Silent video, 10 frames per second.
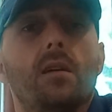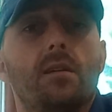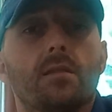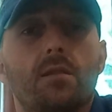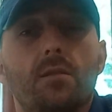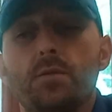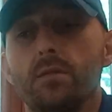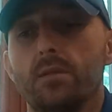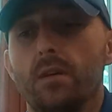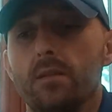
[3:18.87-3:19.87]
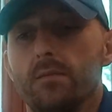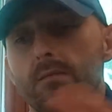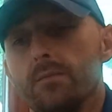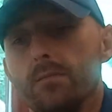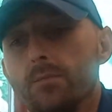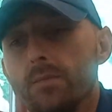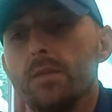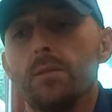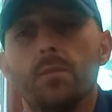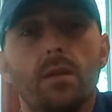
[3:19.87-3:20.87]
inscriptions. They
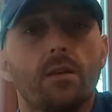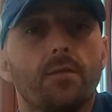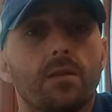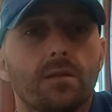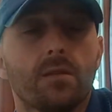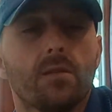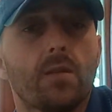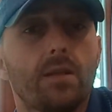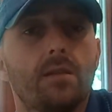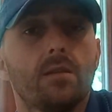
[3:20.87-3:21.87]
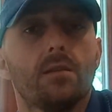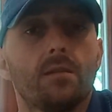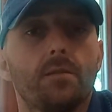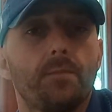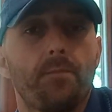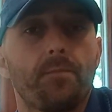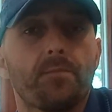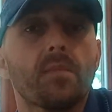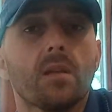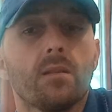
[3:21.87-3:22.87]
didn't believe in writing
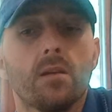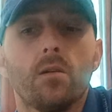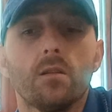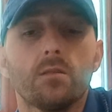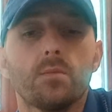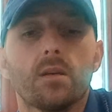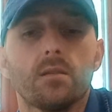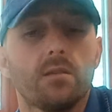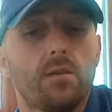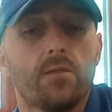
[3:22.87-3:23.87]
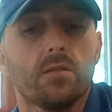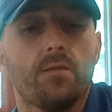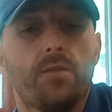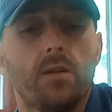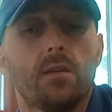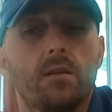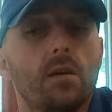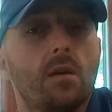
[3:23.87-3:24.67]
their knowledge because they were afraid